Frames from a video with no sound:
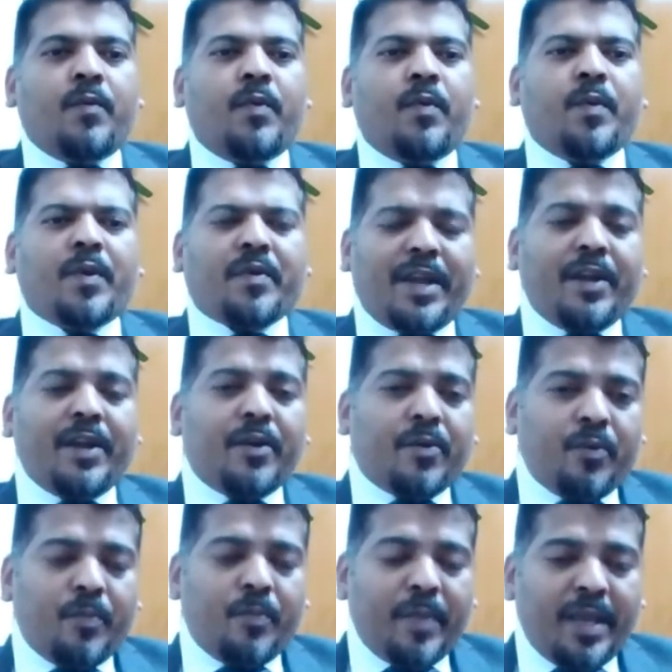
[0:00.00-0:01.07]
We were trying
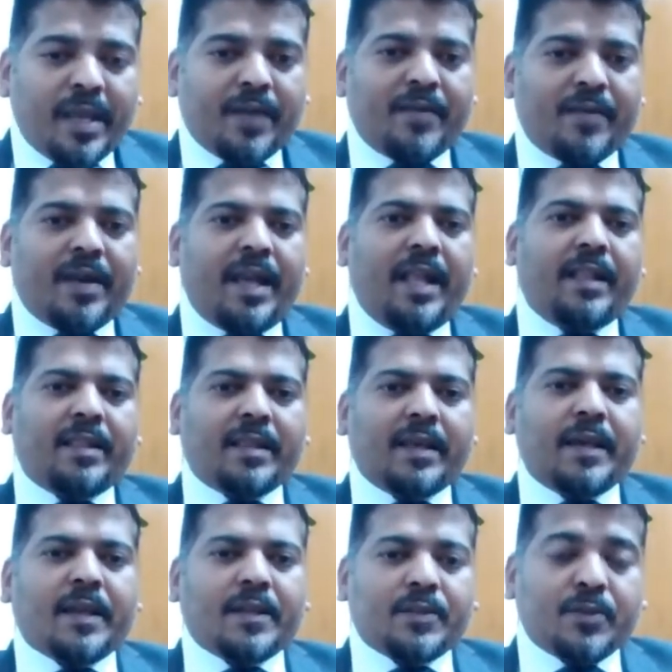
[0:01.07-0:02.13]
to make our
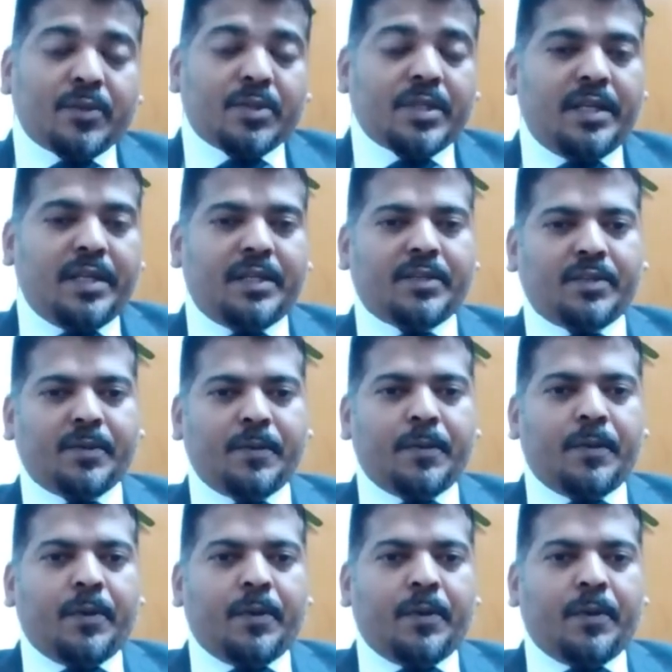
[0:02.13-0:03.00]
healthcare associates